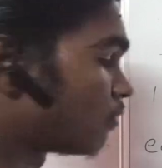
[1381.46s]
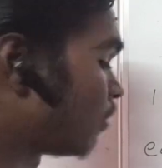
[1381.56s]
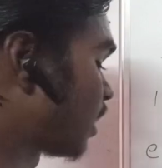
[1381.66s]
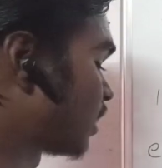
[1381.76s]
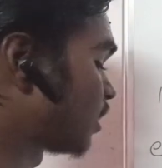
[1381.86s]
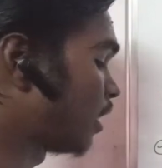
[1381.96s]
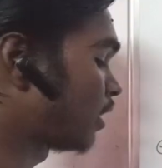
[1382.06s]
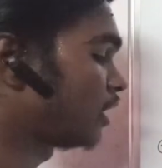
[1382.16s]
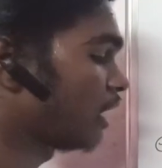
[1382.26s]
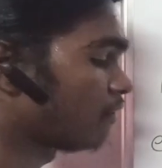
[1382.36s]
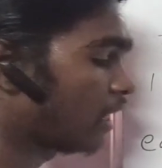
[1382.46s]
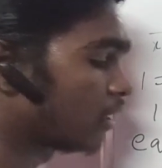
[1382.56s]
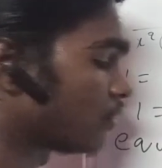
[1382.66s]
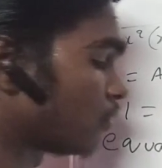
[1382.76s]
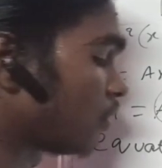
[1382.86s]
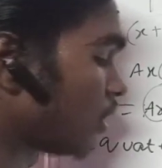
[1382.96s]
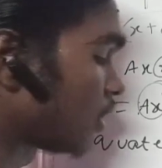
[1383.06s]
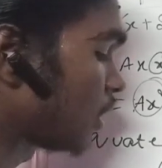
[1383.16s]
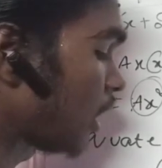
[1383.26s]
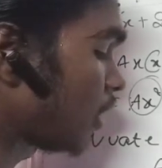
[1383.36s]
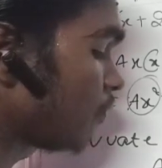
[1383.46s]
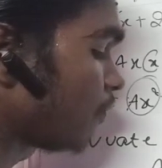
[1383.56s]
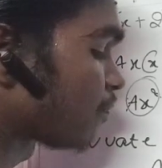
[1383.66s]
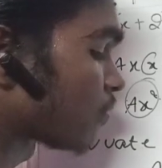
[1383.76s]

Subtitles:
we will get the a value. Then